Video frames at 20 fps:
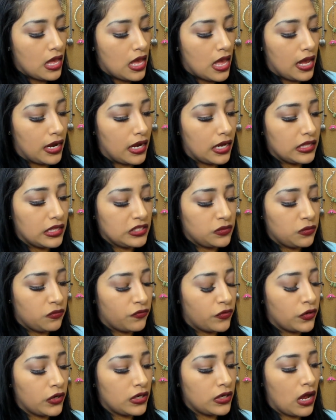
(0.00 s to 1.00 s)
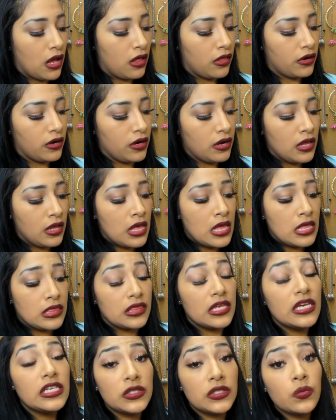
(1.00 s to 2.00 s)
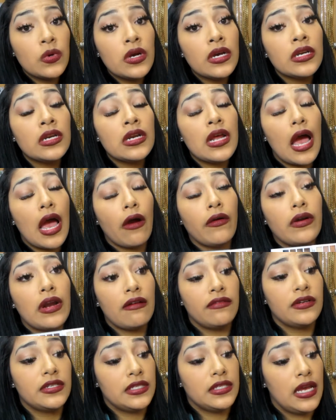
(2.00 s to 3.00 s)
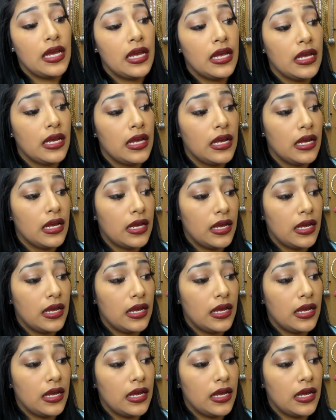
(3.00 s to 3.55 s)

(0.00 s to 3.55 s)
I got this one for a dollar this one I would have to say